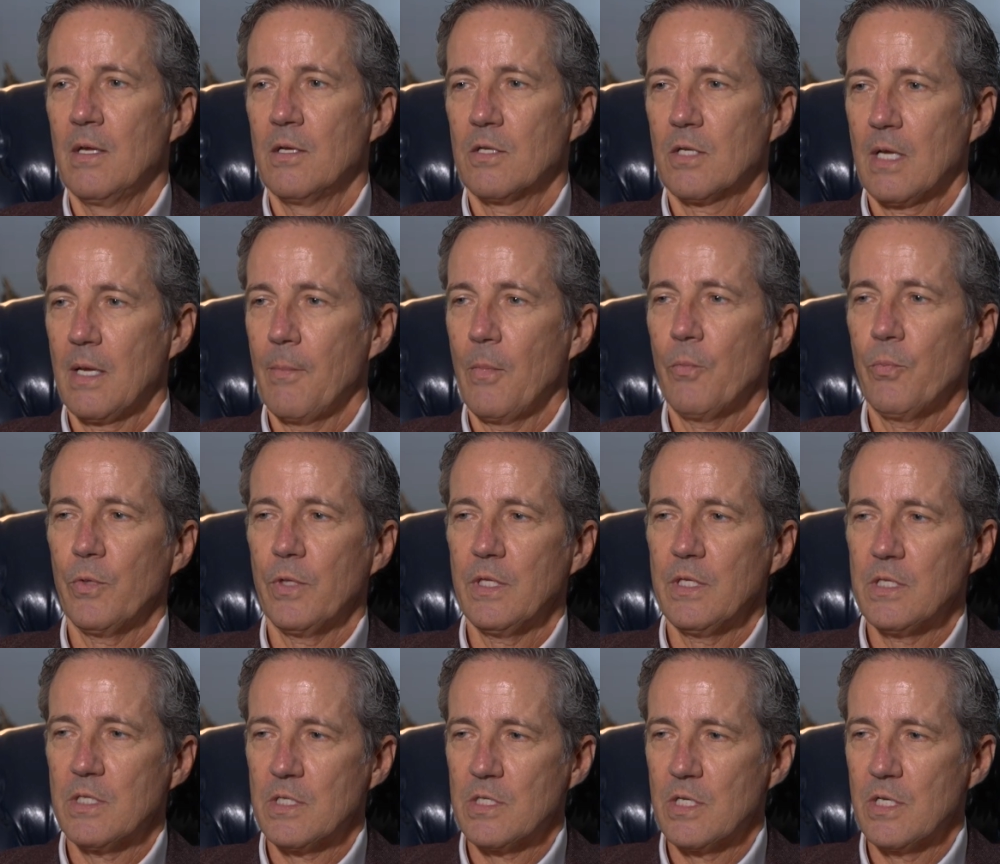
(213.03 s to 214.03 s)
to come up with
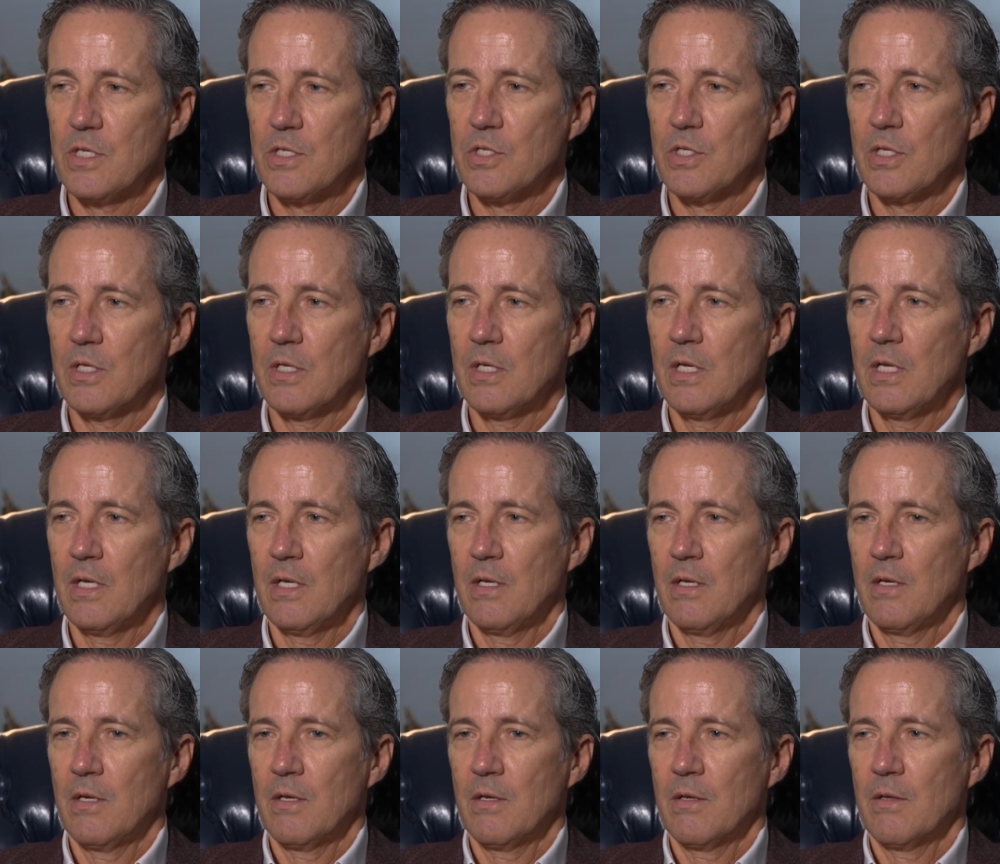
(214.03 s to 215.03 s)
a decision
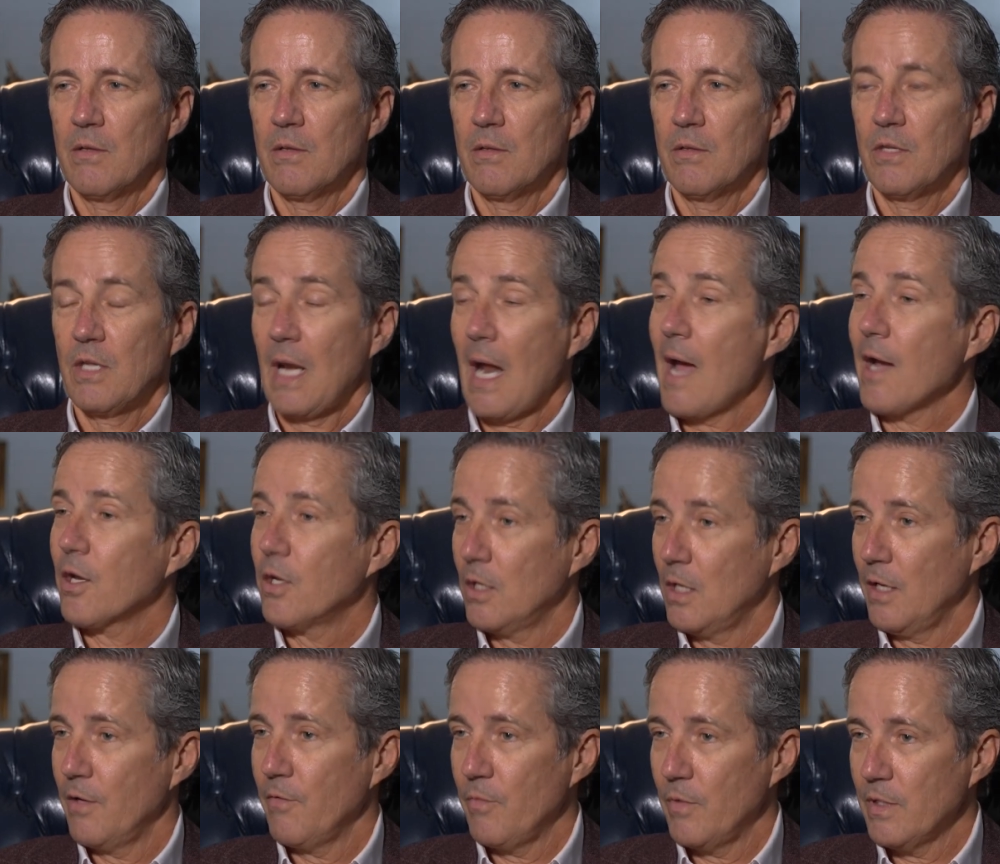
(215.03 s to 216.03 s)
that I
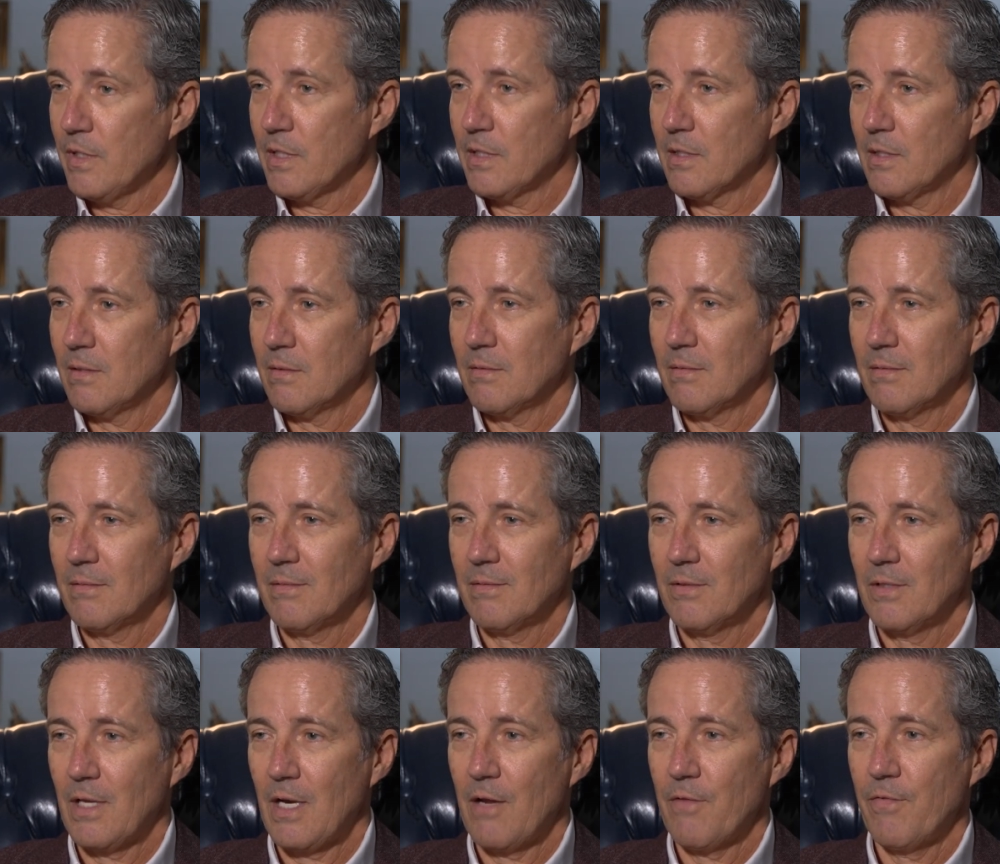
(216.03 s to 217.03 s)
could live with,
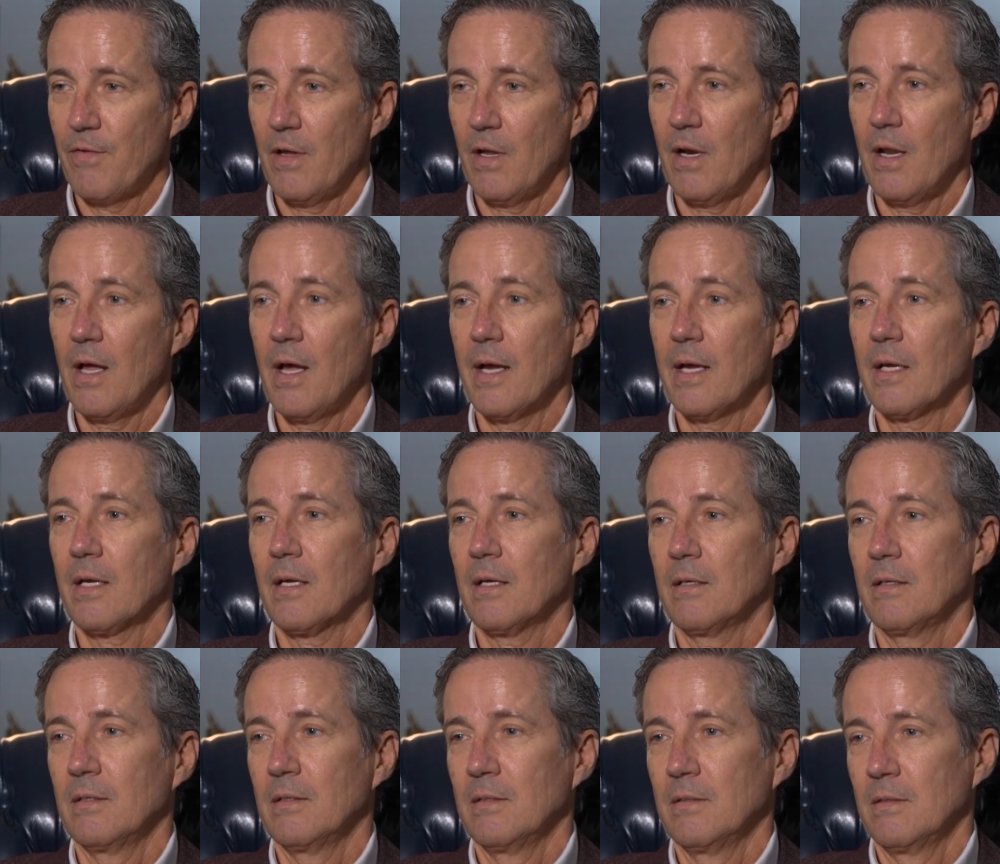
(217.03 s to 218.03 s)
that I felt like
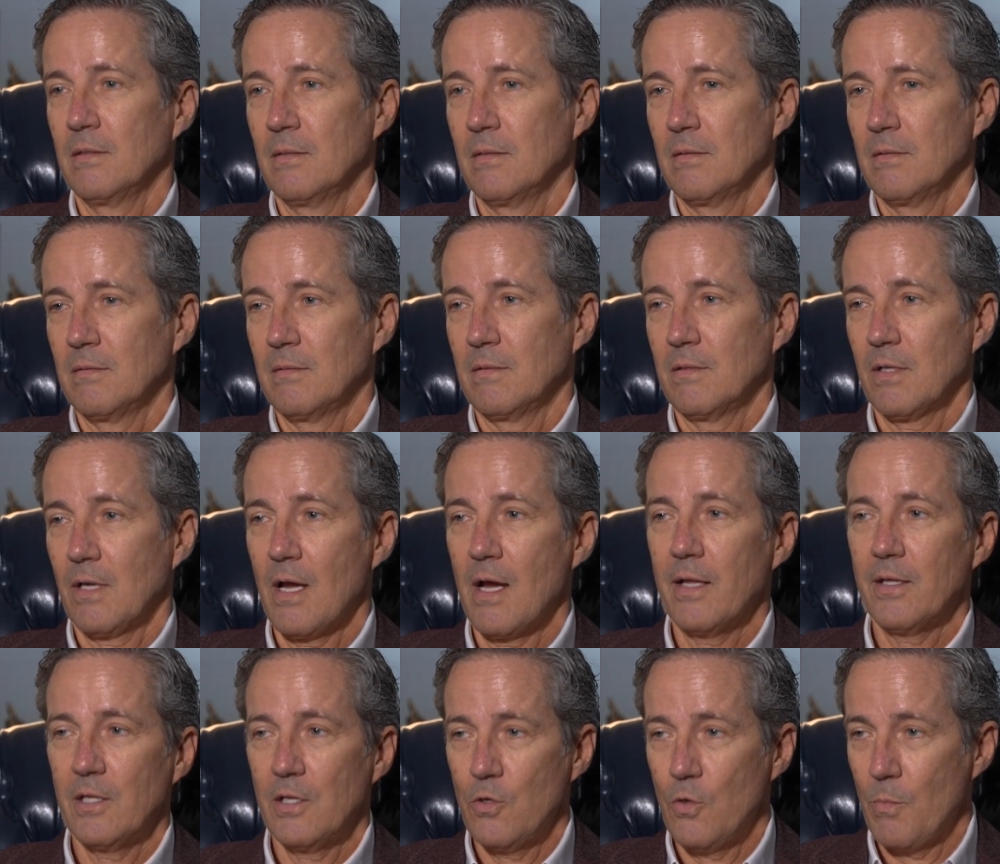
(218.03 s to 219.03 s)
the
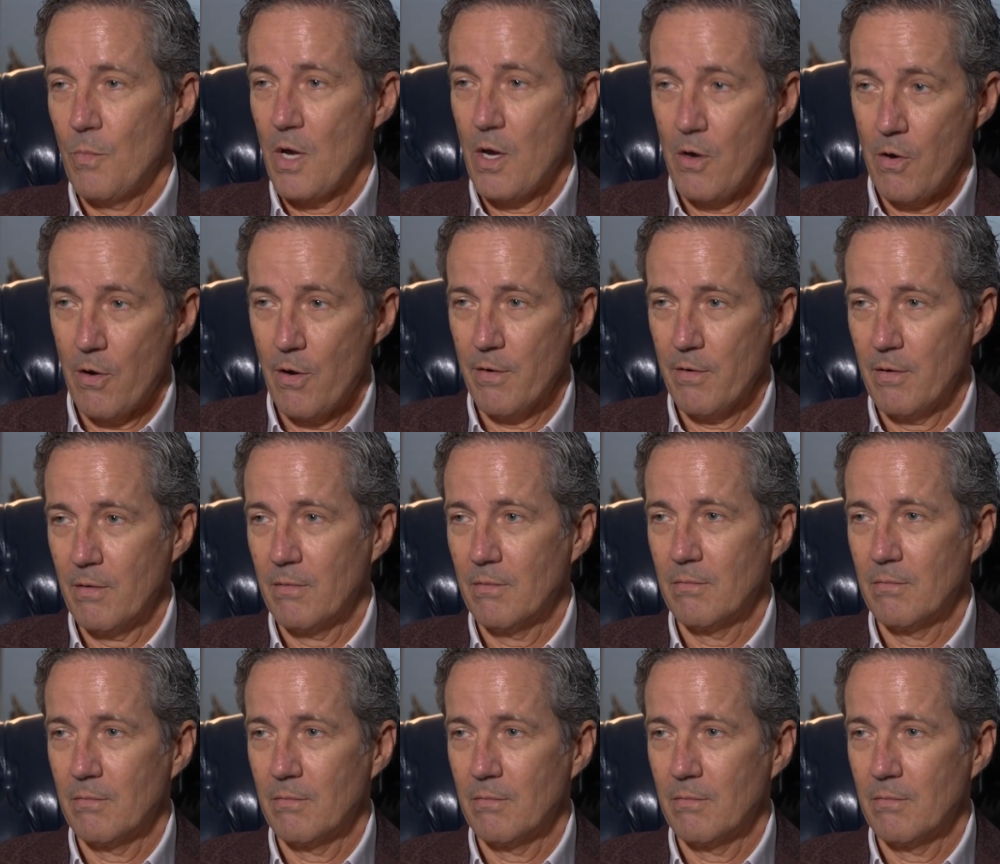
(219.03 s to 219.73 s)
God that knew my heart